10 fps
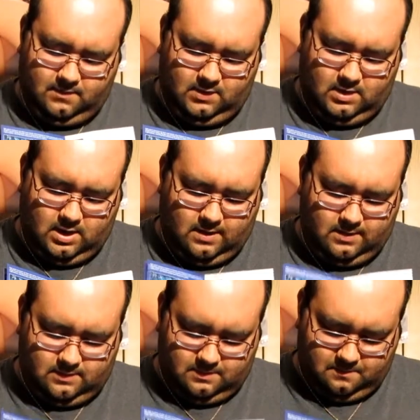yeah,
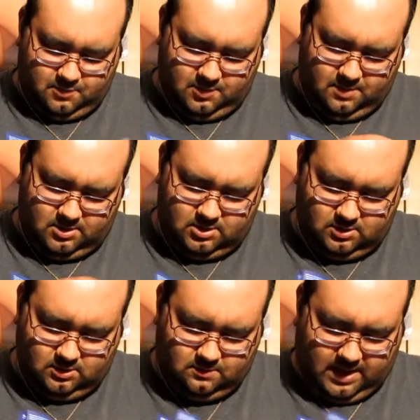then pretty much this
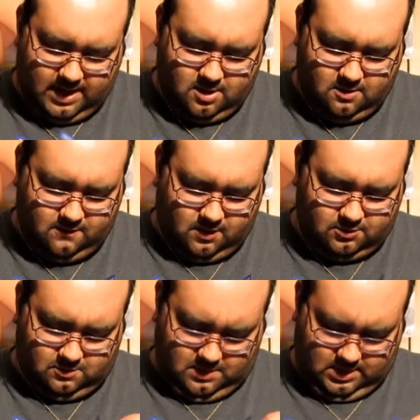little bio of
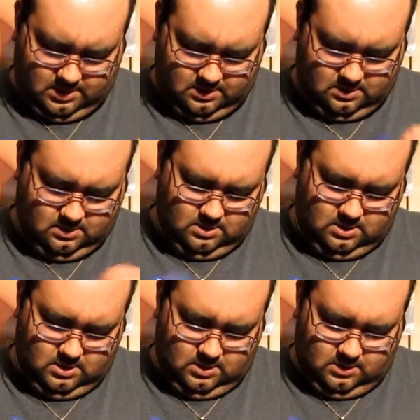Ultraman,
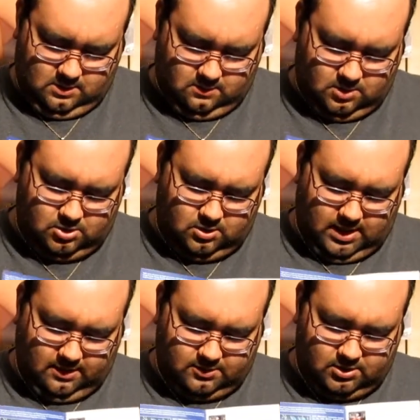the original,
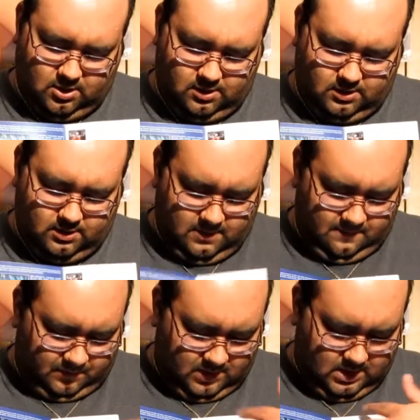how it started.
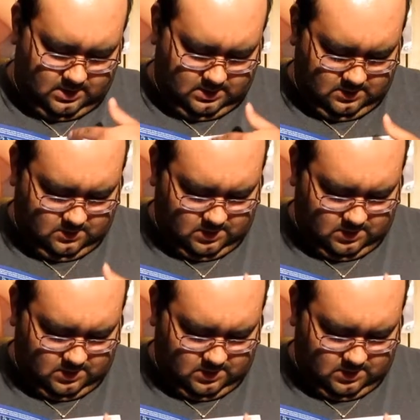Then you